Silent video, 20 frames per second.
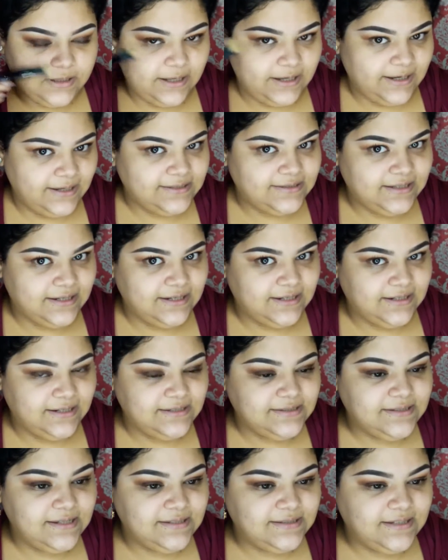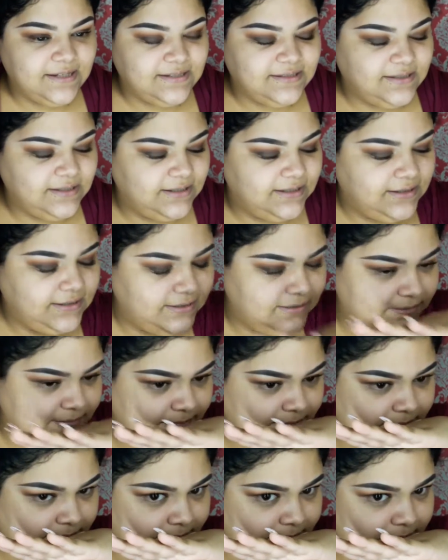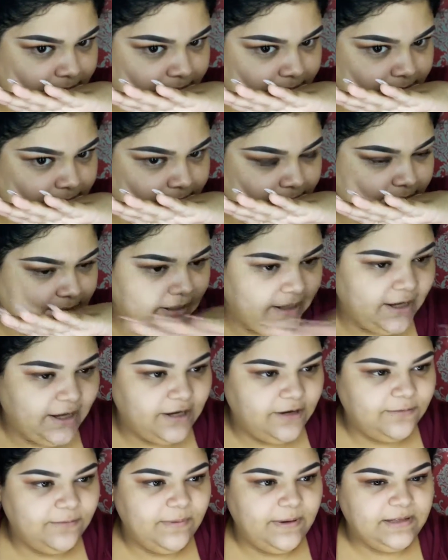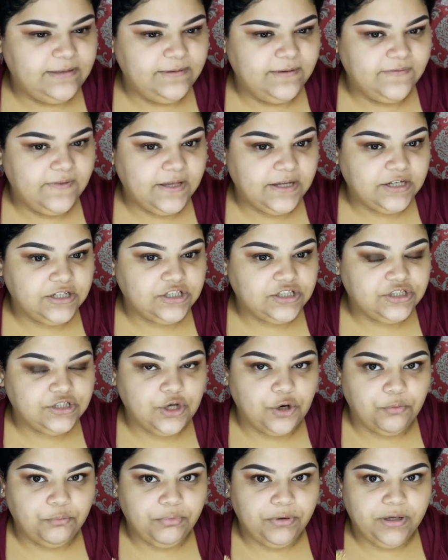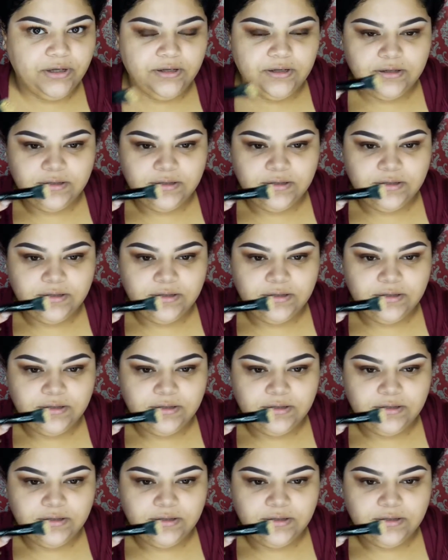Like I said, it is scented. It kind of reminds me of like a soap.